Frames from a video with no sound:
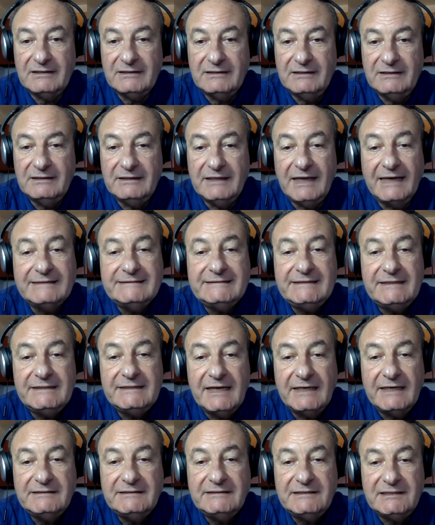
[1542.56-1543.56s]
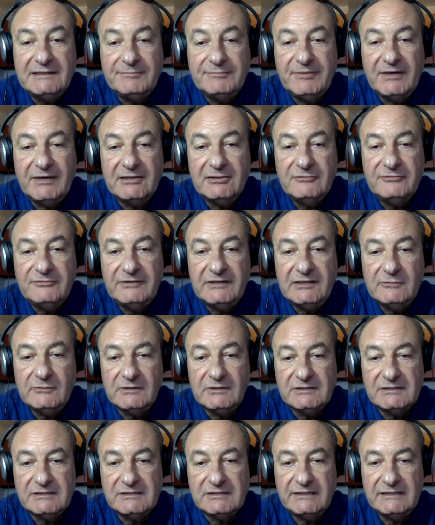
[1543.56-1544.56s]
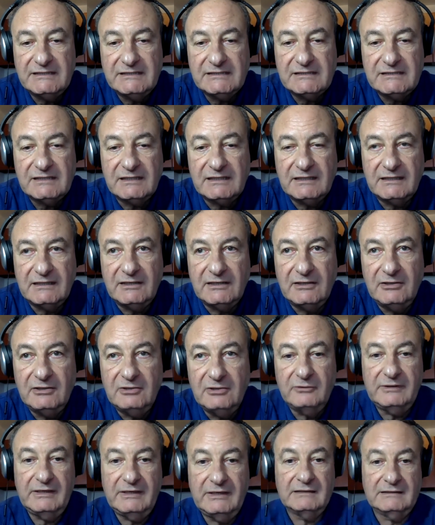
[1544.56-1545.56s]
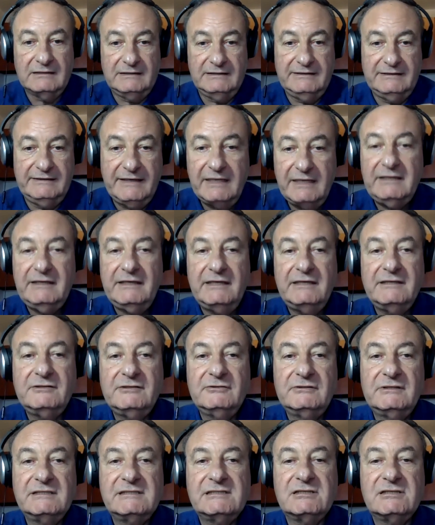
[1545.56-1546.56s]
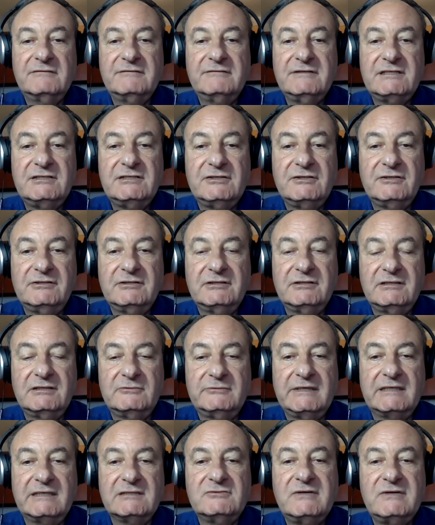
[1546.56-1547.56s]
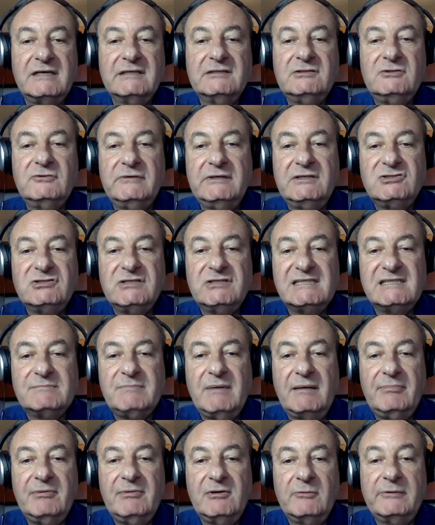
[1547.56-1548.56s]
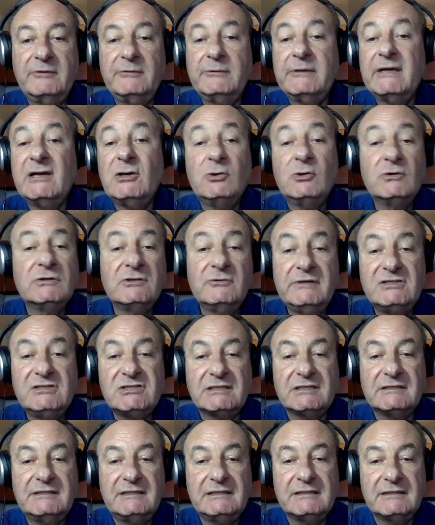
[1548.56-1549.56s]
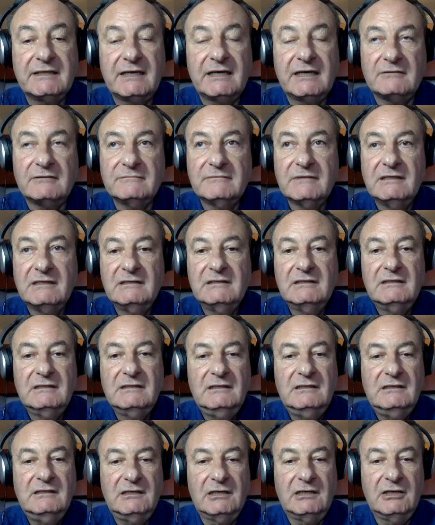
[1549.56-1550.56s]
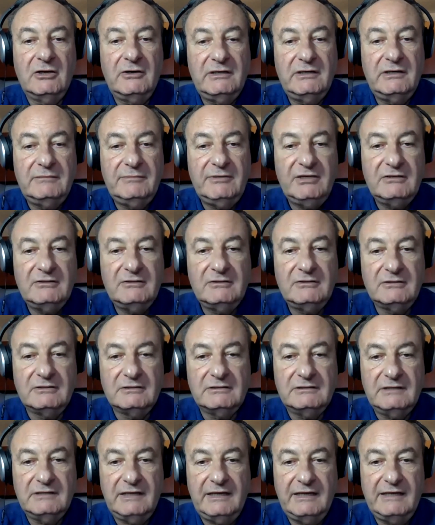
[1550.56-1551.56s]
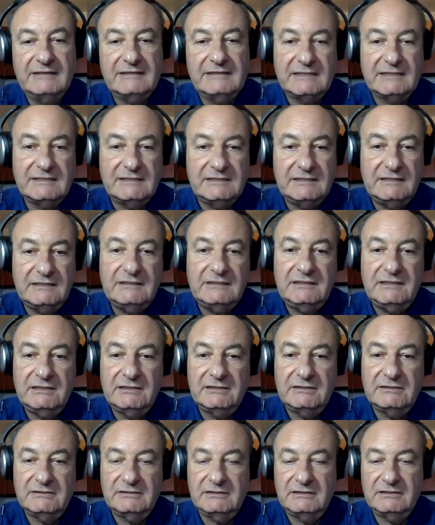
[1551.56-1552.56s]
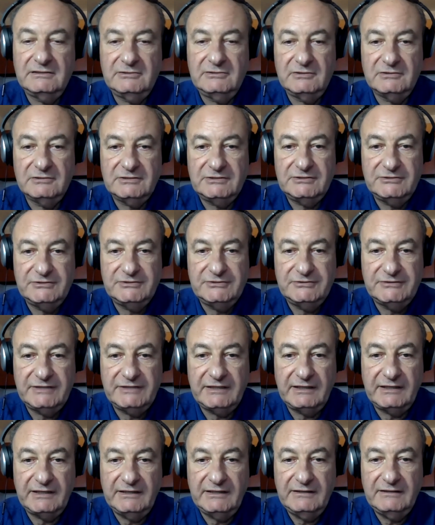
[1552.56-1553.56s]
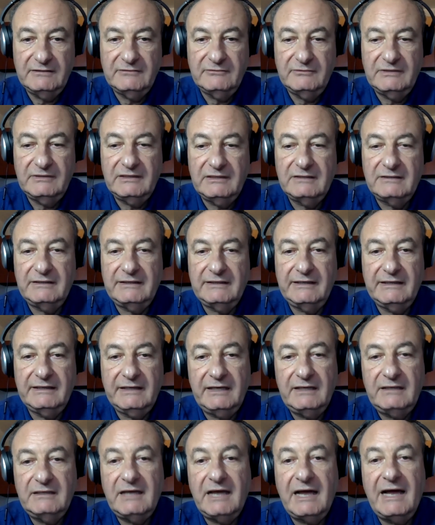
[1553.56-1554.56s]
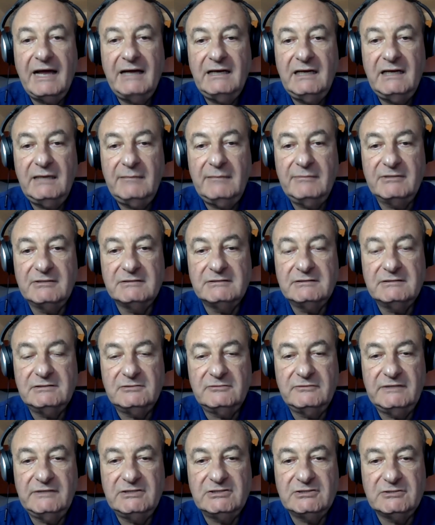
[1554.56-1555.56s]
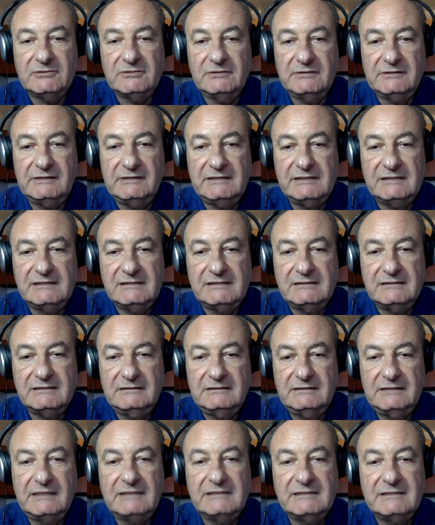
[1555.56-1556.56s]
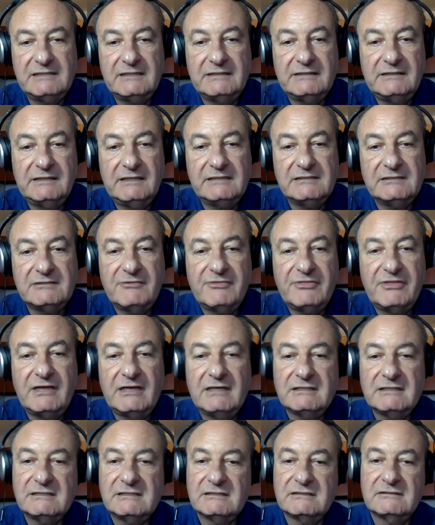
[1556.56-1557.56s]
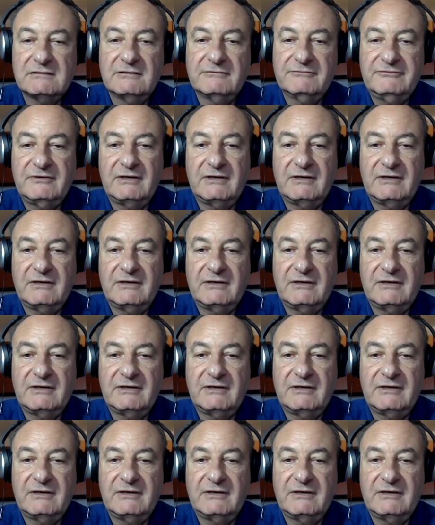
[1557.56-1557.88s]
In 1990, part of it was this, oh, we are getting into the Soviet Union and we are trying to reach these people where we couldn't reach until now. Lo and behold, as I sit here and talk to you today, we are again unable to reach all these tens and tens of thousands of